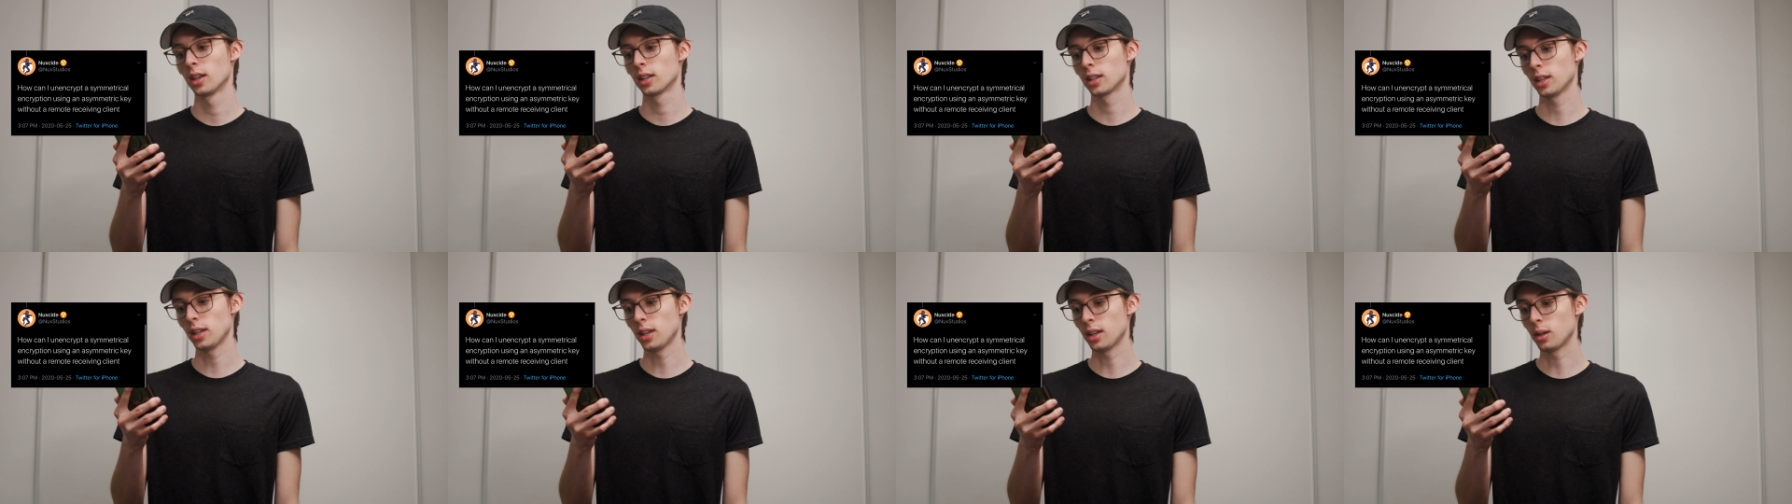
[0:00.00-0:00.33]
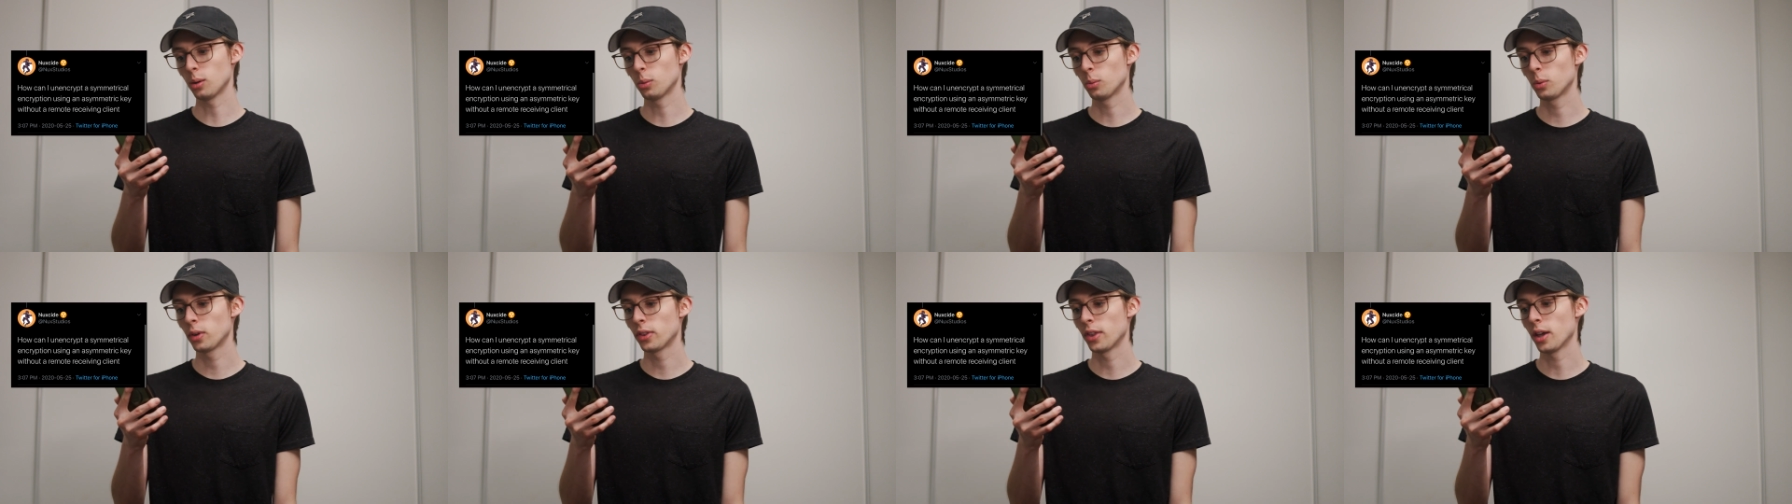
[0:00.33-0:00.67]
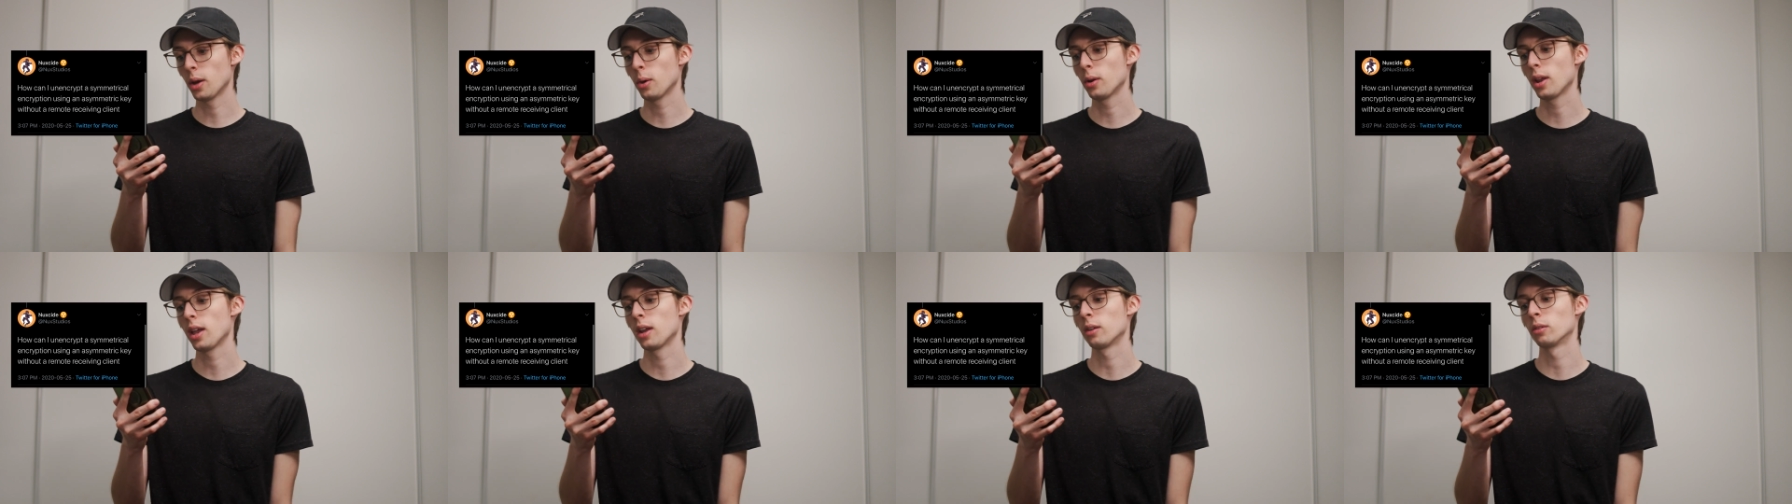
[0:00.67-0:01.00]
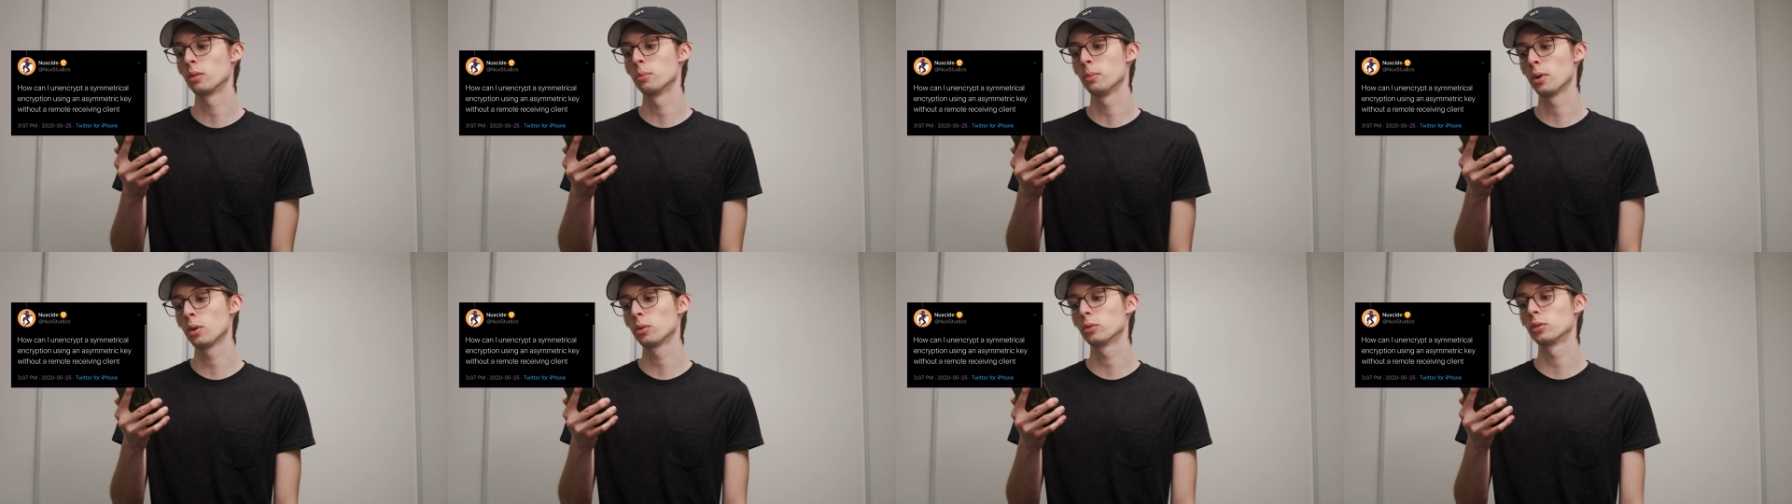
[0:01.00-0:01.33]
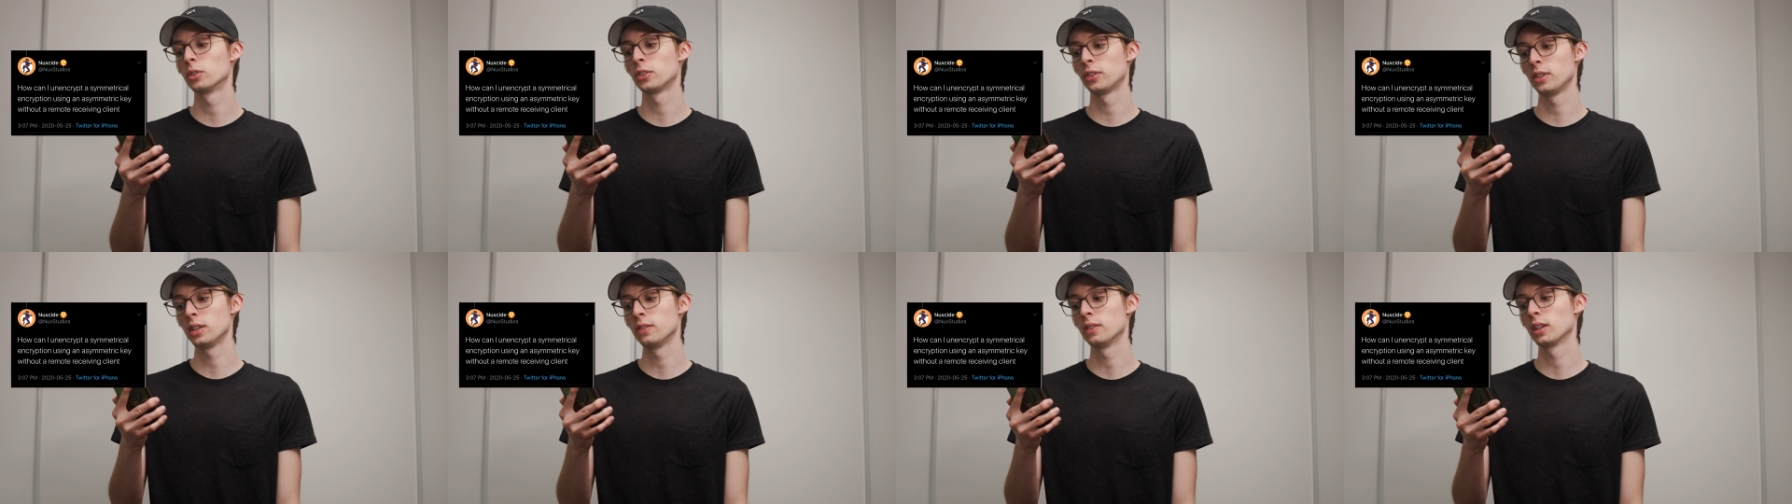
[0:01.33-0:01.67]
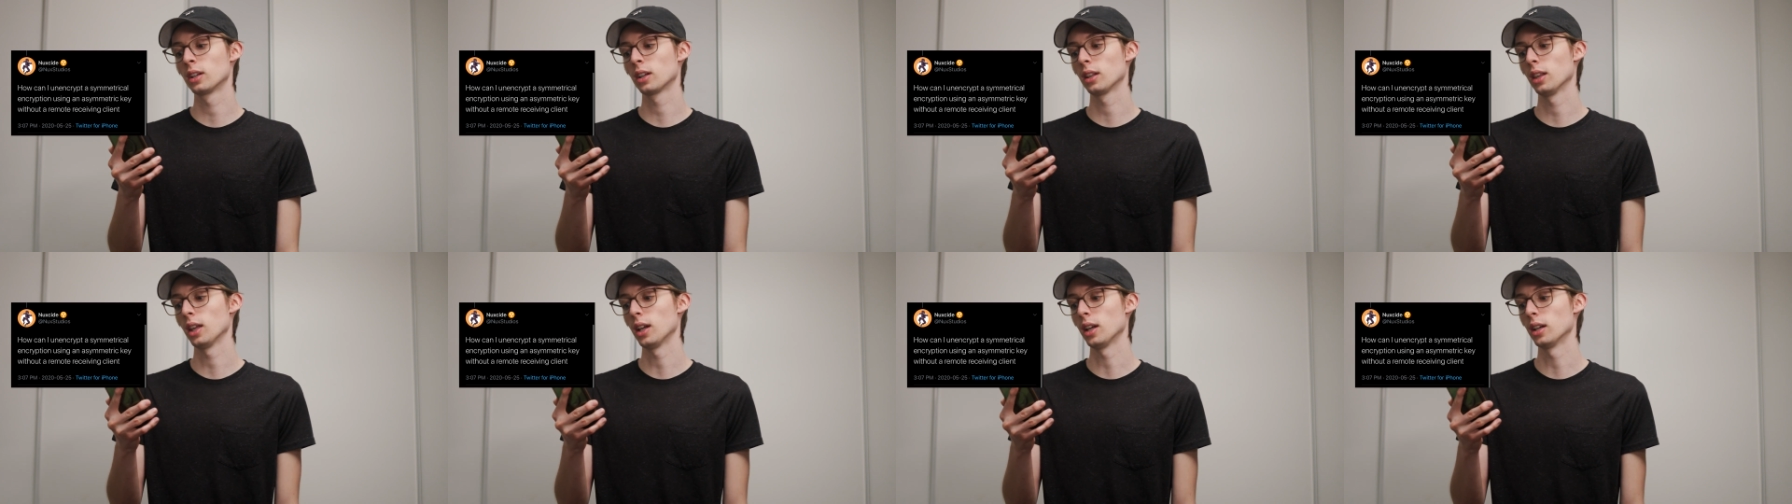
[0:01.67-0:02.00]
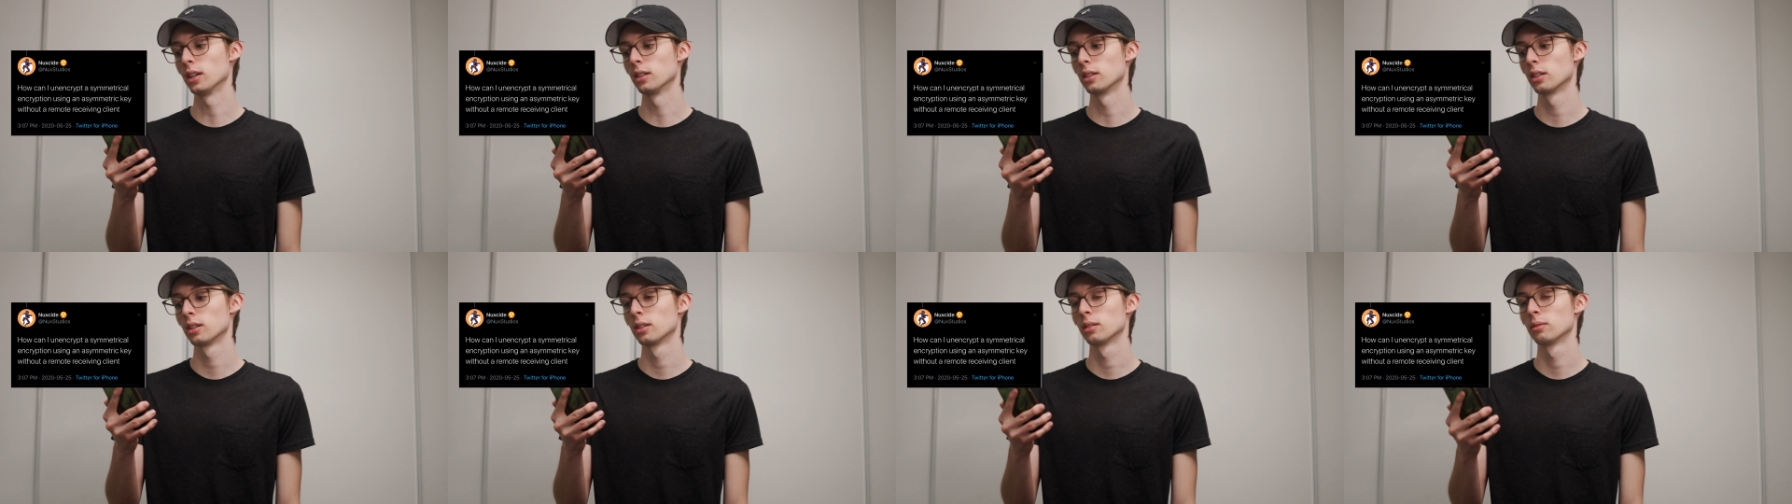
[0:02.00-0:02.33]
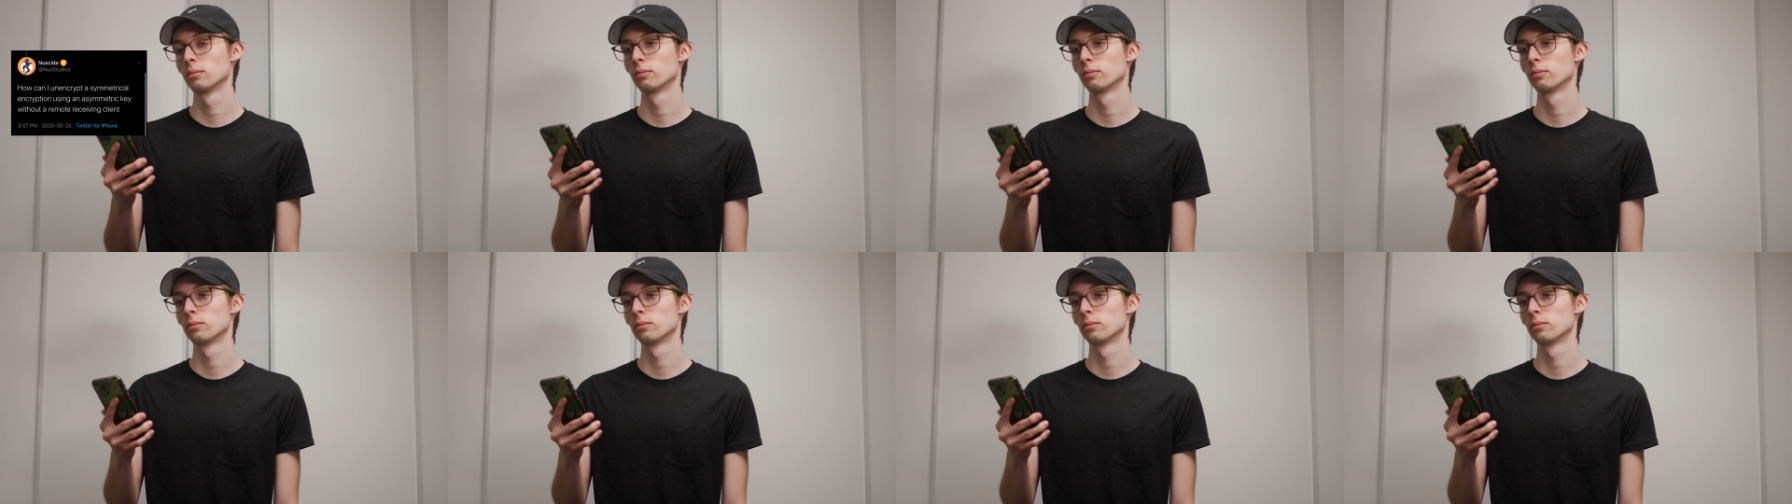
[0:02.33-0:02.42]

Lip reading: key without a remote receiving client?